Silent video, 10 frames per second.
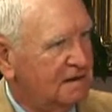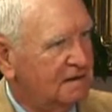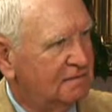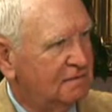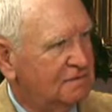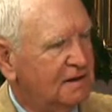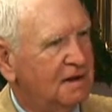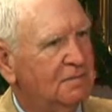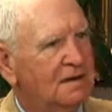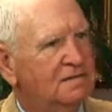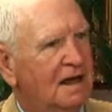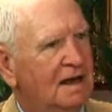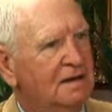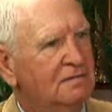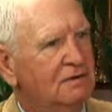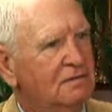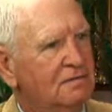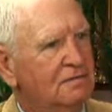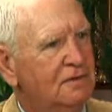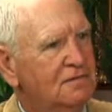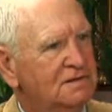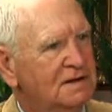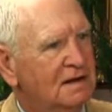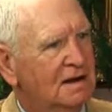in the first segment is that if you're focusing